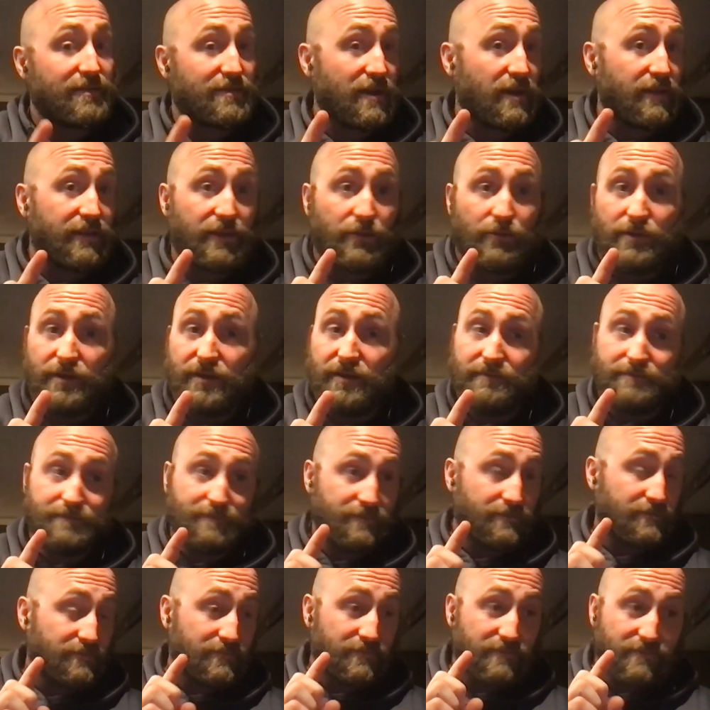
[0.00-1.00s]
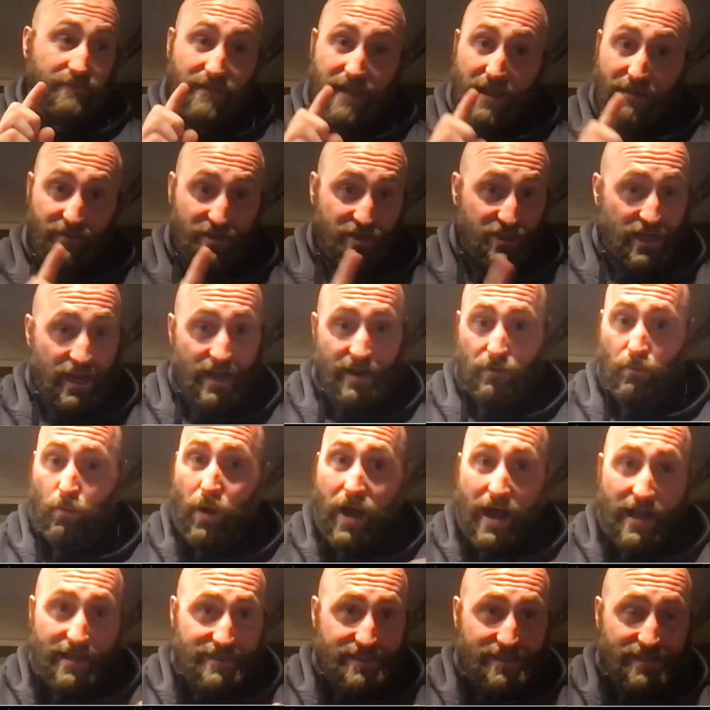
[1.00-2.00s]
thought they were going to have a shot at
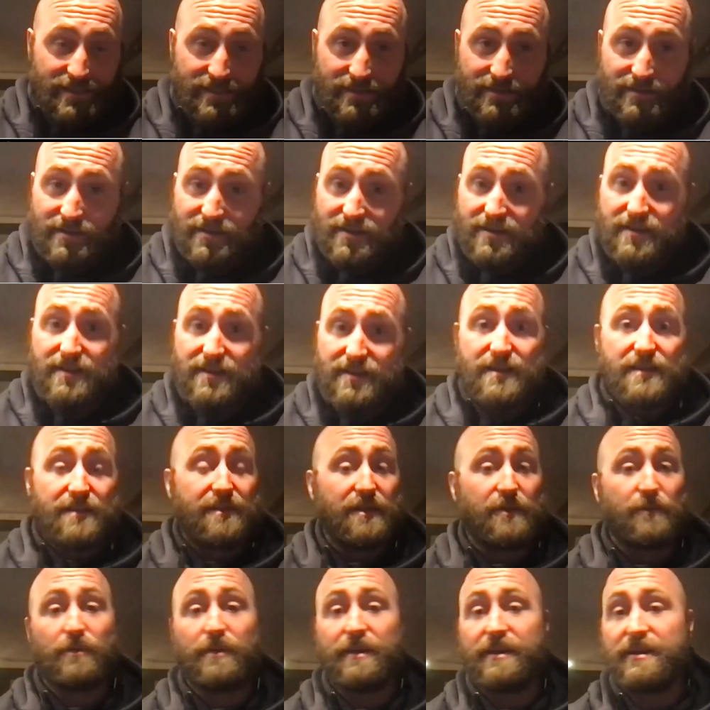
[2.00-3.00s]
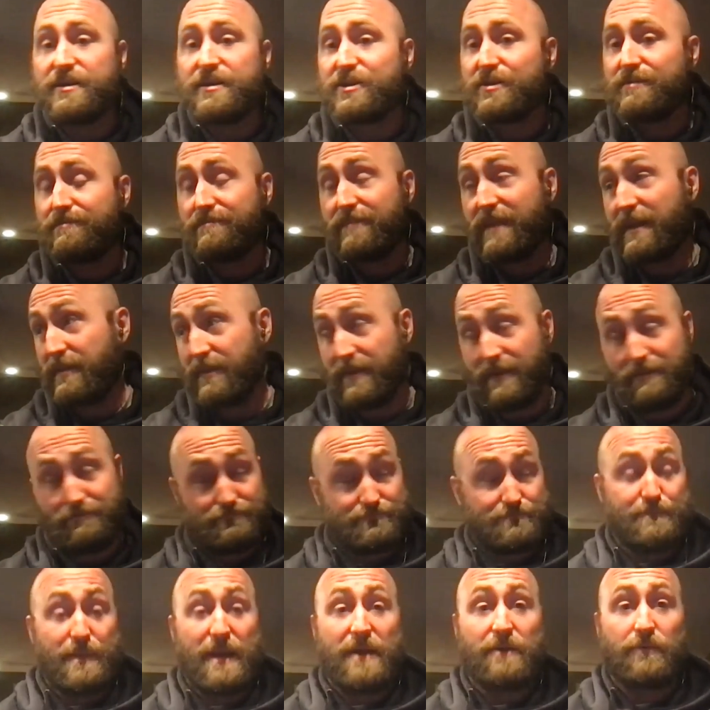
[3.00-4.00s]
Watson. They really
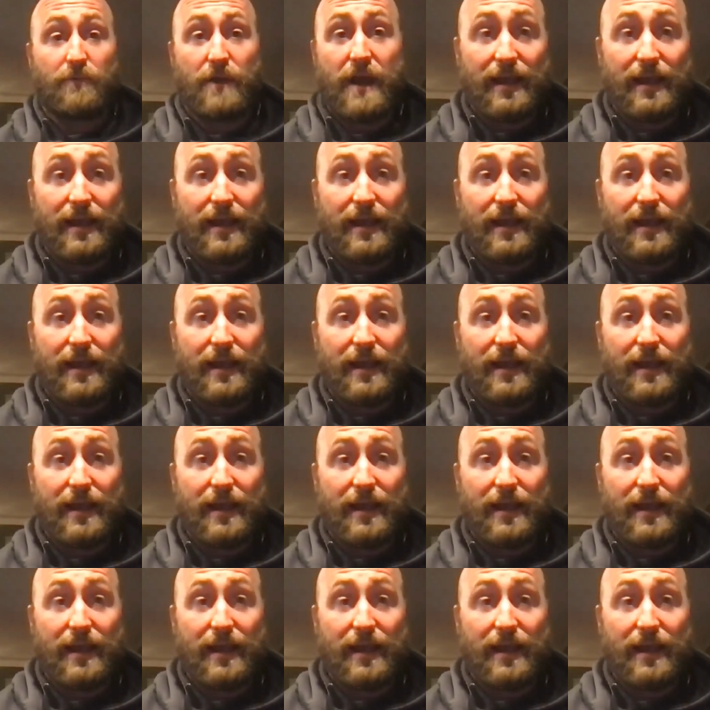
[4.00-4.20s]
Ben